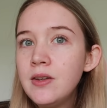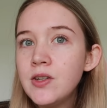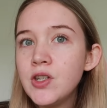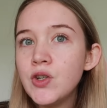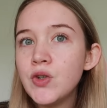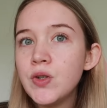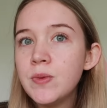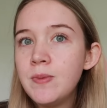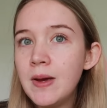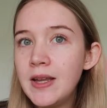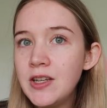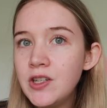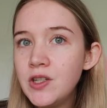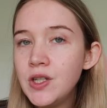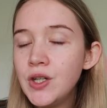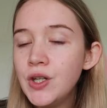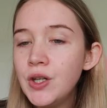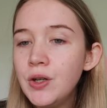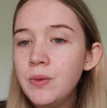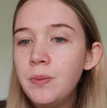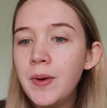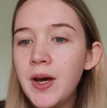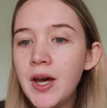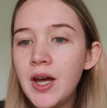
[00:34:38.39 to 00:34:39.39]
She was meant
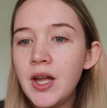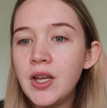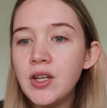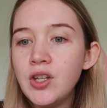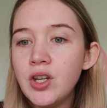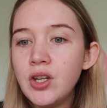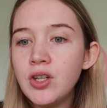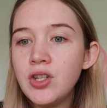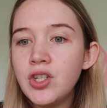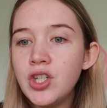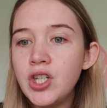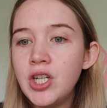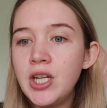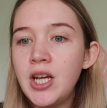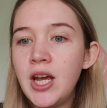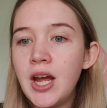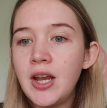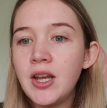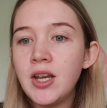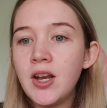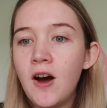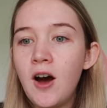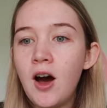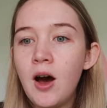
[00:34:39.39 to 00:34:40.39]
to, but she
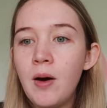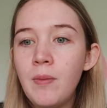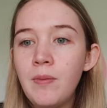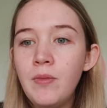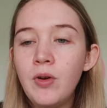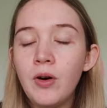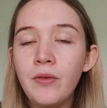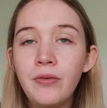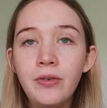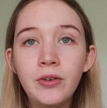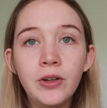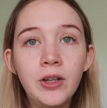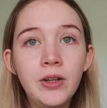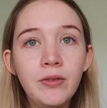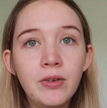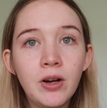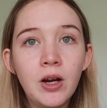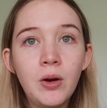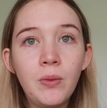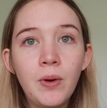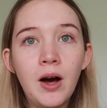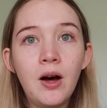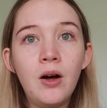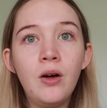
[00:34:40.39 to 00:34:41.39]
ended up not feeling
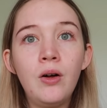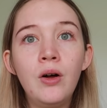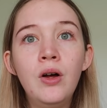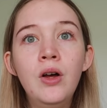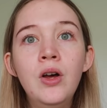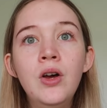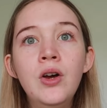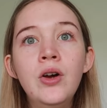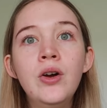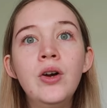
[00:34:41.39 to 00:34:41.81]
very well,